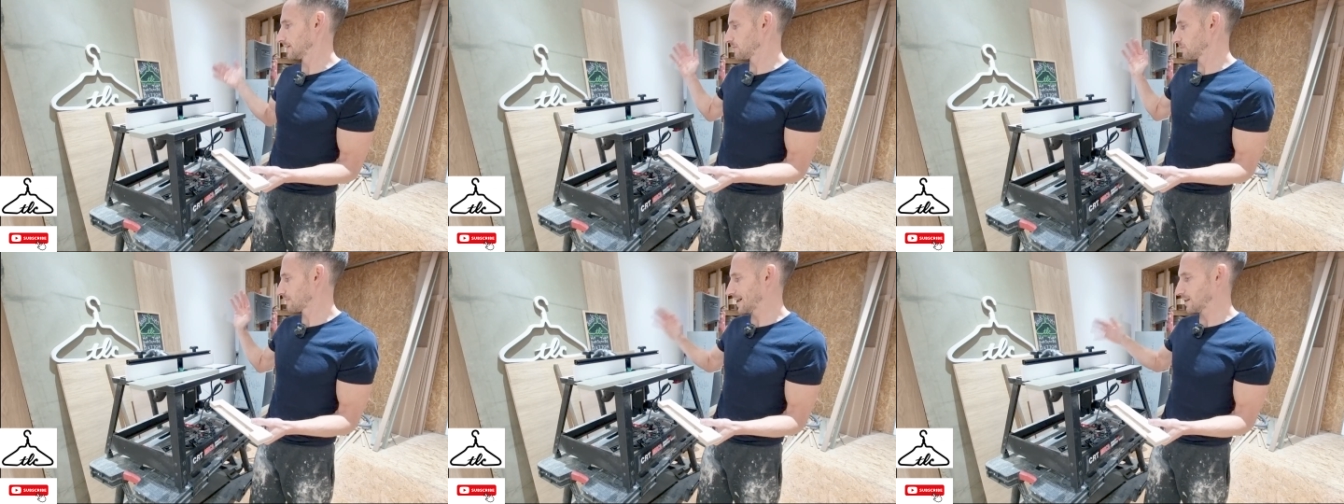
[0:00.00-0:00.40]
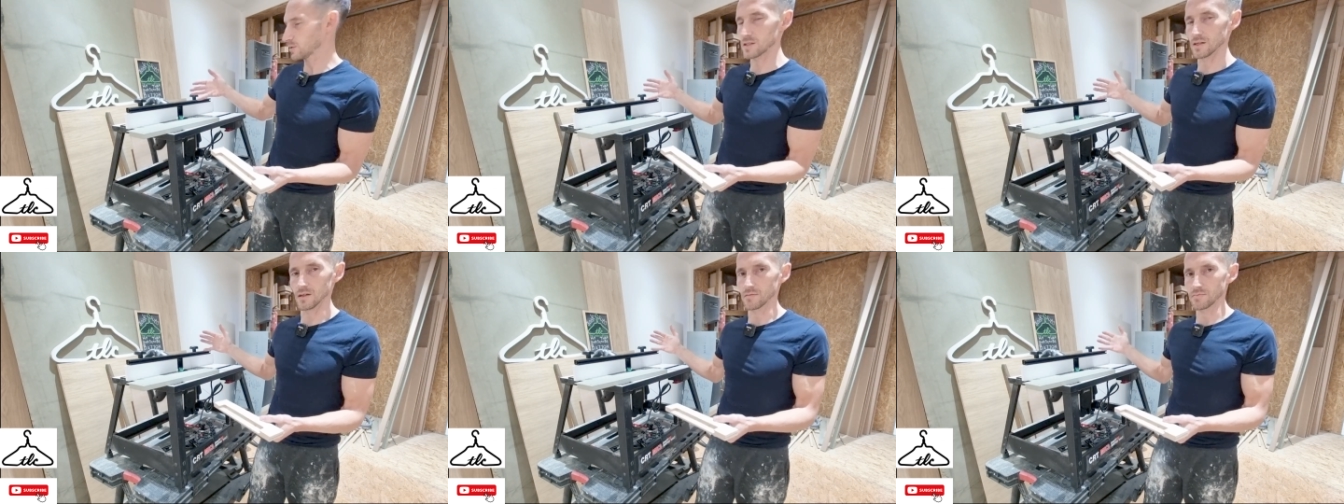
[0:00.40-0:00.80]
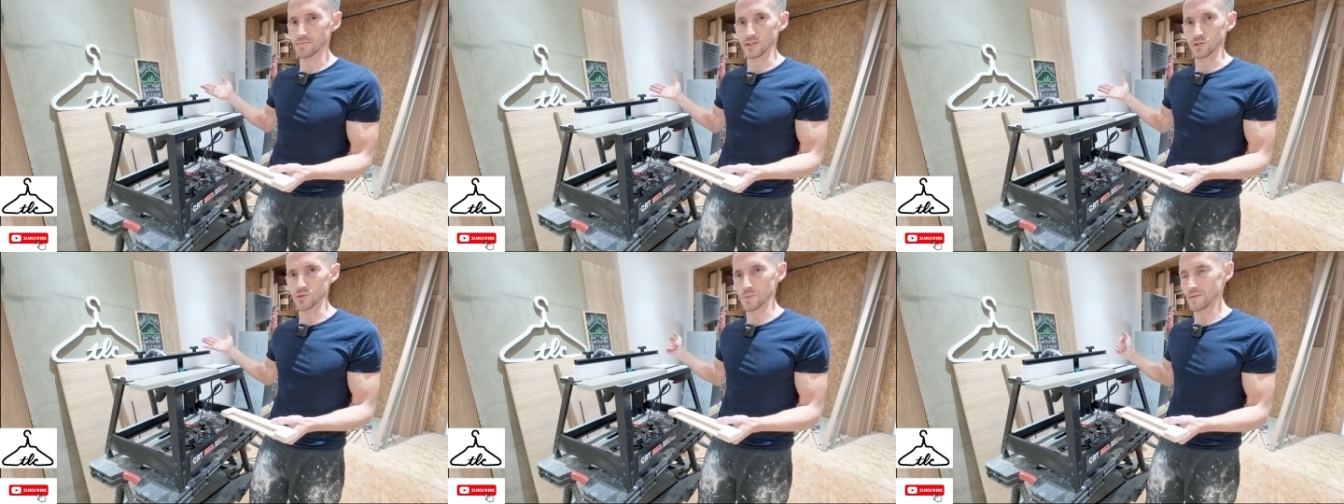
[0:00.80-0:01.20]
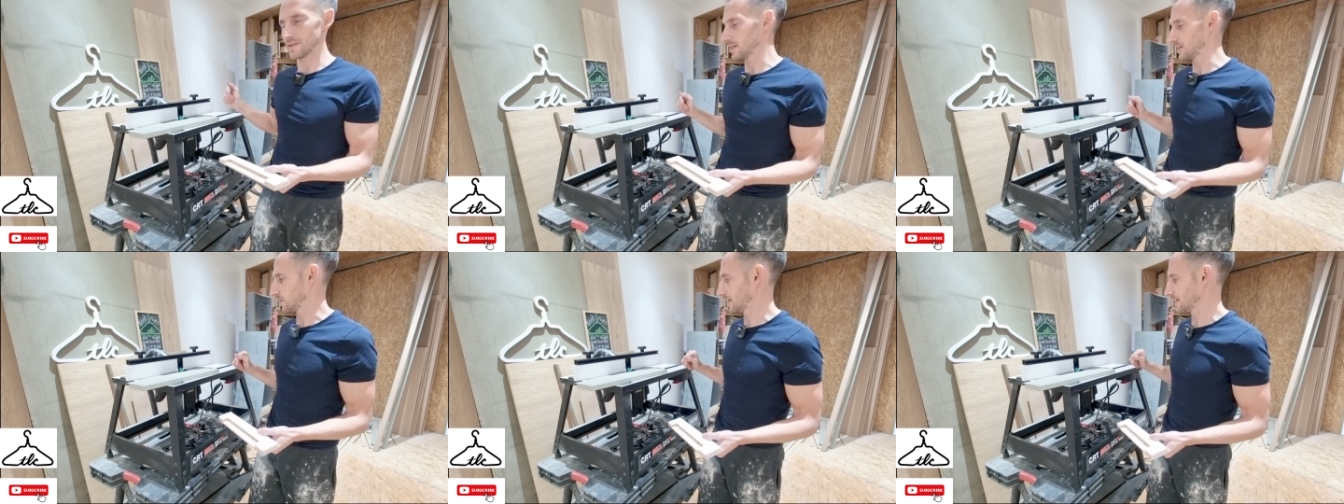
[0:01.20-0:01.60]
The router deals with it
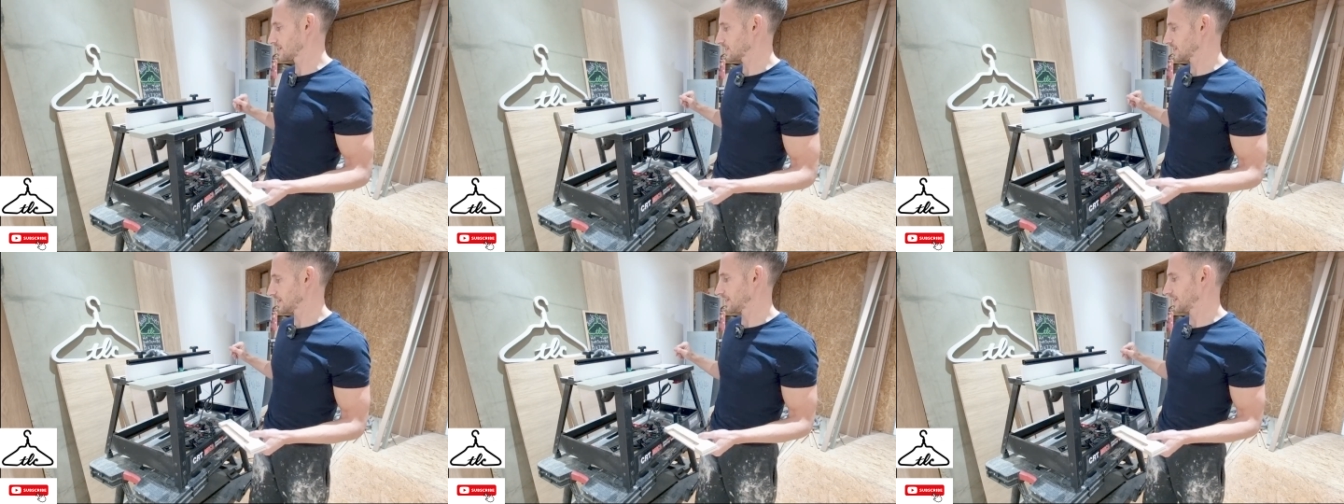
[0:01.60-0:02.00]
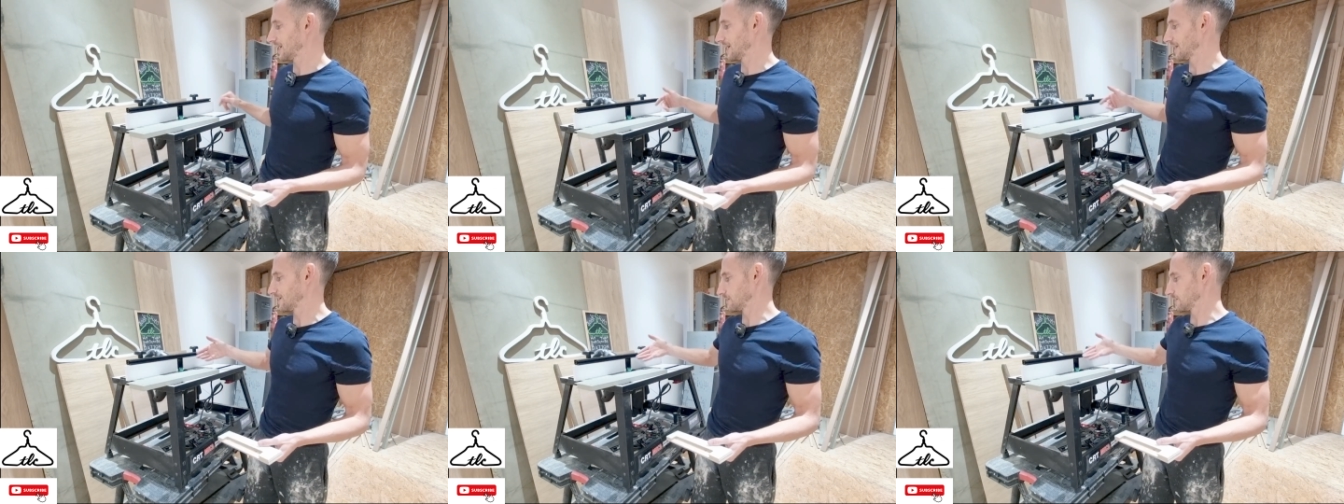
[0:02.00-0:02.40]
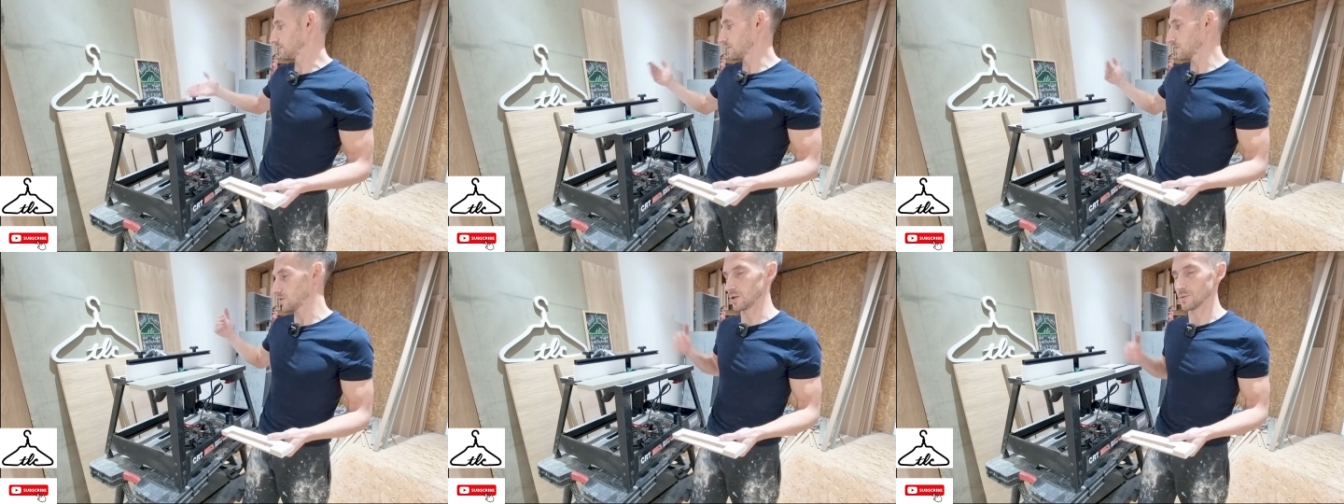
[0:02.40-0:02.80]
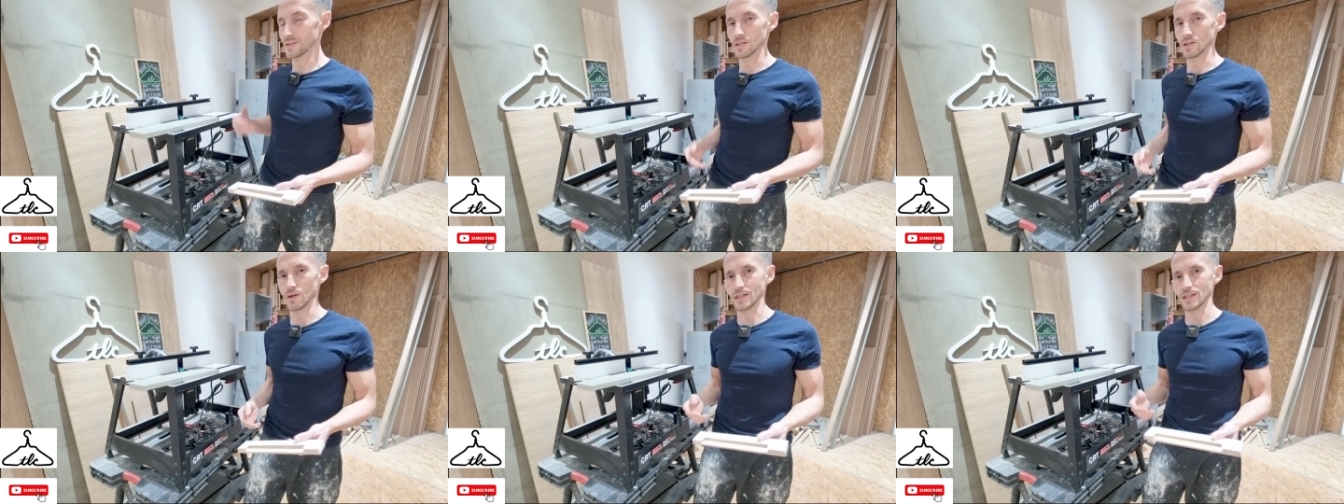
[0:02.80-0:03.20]
nicely, and you know, it's a
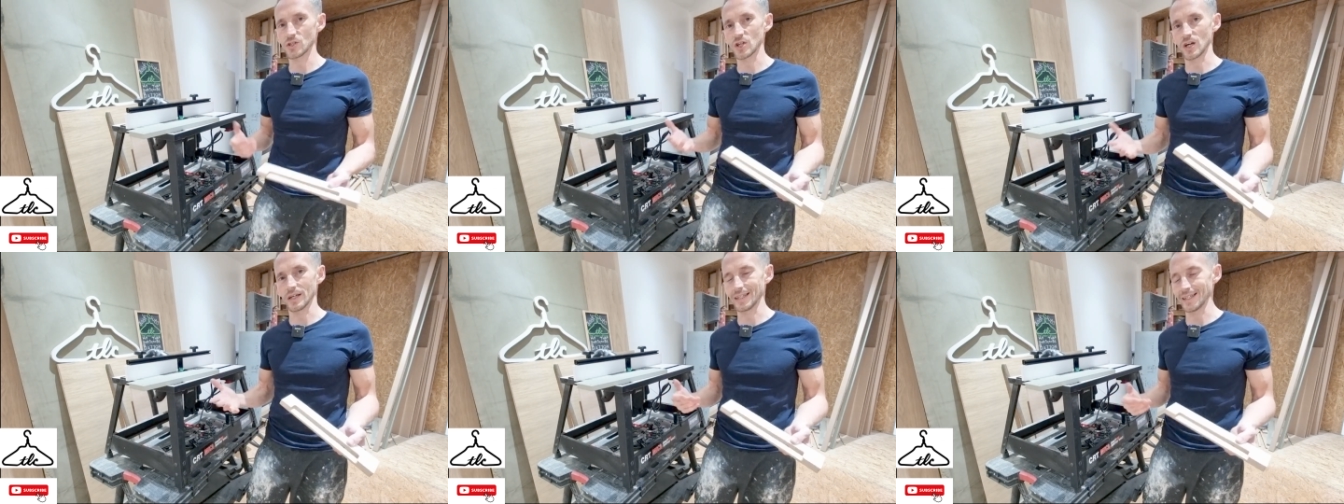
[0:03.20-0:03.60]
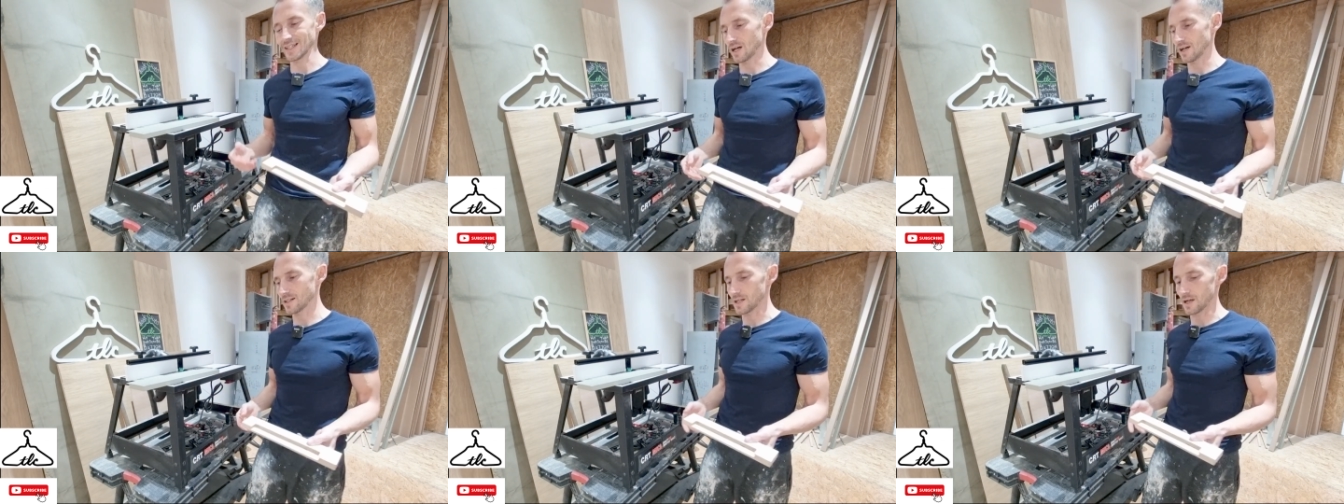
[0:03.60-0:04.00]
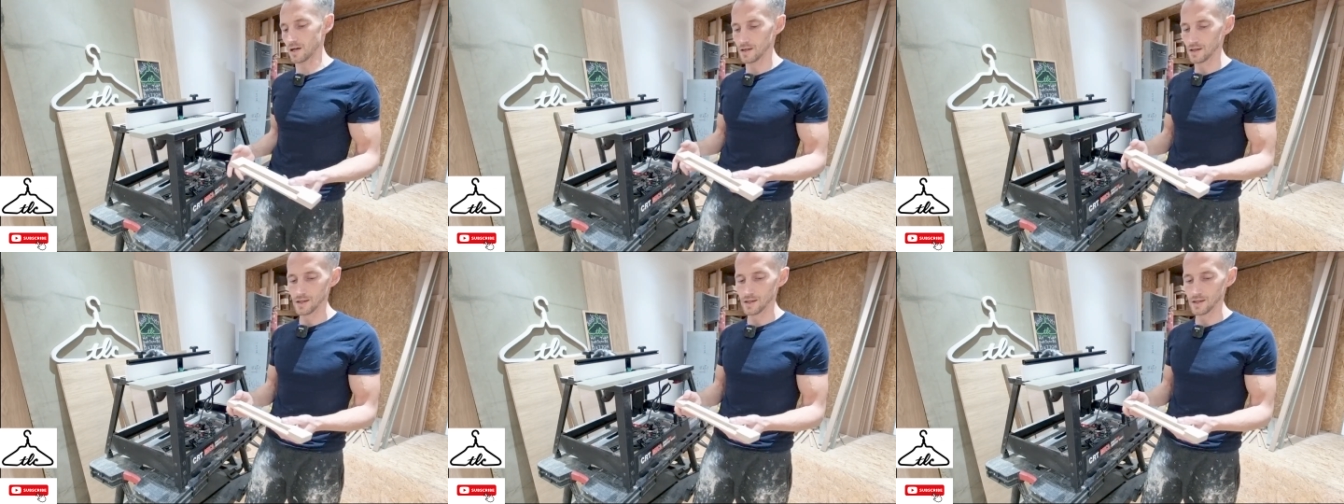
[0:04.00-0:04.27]
nice chunky cutter.